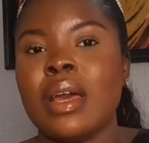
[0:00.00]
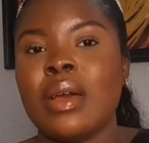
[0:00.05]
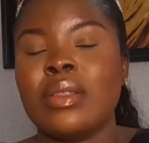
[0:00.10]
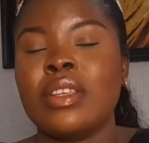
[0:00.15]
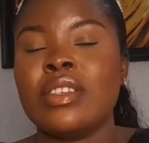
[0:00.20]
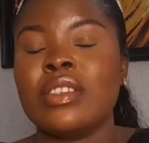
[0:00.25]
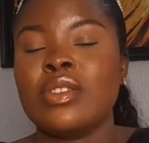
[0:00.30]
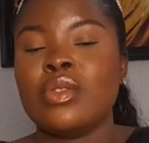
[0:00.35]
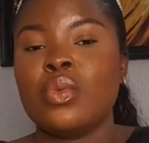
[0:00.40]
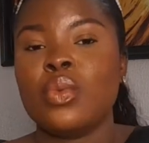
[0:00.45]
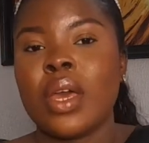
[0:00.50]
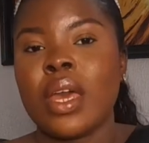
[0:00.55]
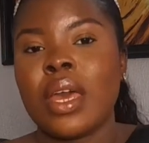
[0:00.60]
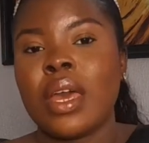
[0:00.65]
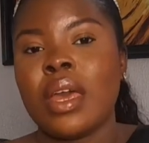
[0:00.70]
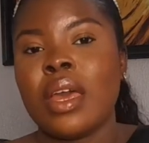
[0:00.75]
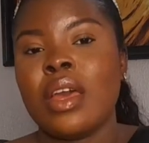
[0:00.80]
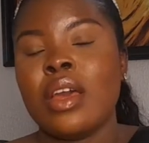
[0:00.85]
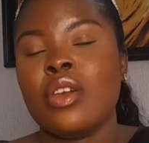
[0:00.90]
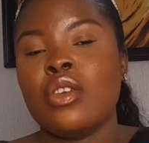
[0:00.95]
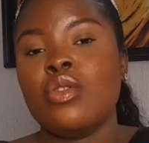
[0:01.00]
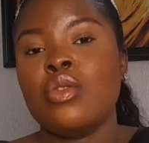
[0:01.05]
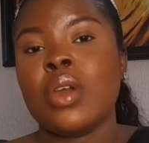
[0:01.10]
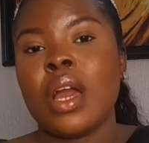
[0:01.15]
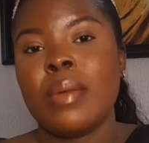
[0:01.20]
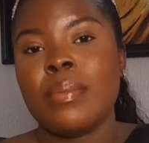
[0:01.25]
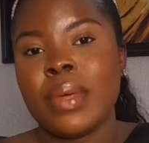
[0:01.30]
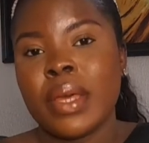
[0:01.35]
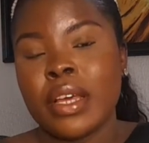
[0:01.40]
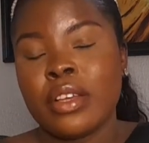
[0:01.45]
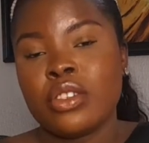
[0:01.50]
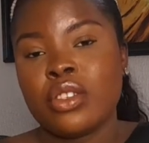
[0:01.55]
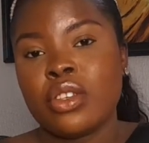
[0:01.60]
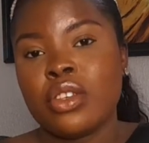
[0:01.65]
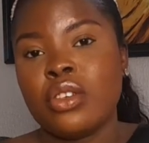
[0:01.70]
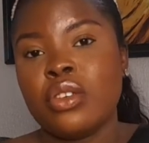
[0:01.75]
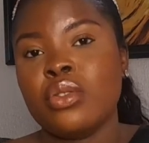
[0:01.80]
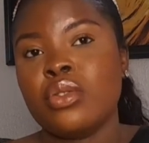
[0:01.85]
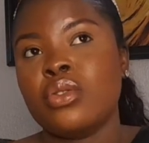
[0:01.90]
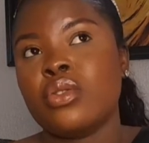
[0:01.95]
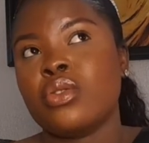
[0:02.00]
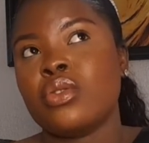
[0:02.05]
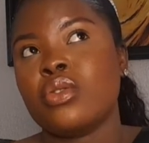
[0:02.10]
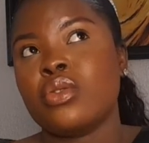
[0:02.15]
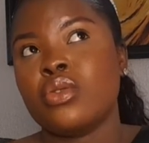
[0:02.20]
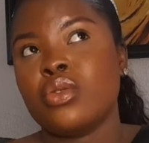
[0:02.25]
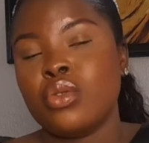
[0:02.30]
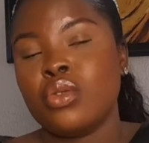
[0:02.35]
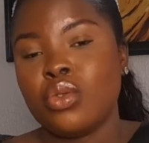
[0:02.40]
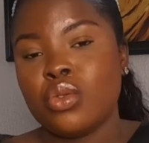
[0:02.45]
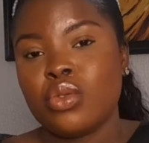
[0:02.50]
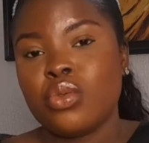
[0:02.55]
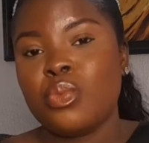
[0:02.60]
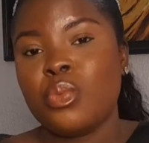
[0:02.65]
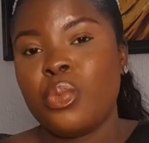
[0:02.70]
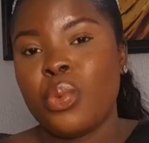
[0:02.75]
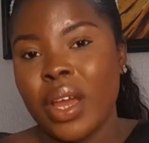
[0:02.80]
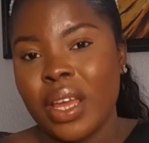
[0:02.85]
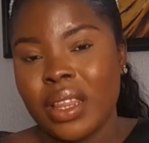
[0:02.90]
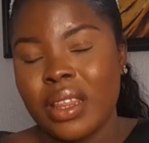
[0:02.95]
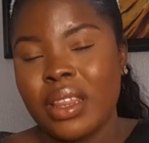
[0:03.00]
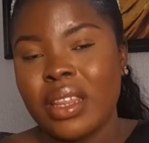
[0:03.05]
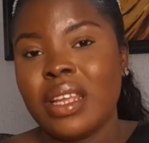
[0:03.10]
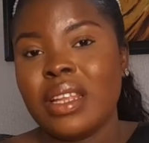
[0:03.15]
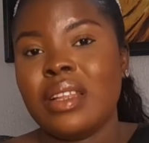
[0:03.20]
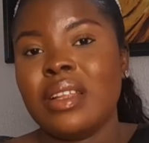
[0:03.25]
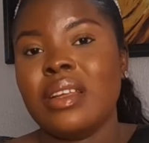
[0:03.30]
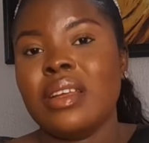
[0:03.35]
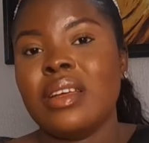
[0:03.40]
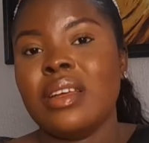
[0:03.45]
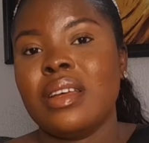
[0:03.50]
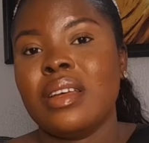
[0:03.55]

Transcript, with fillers: This is where you can be excused to use brightening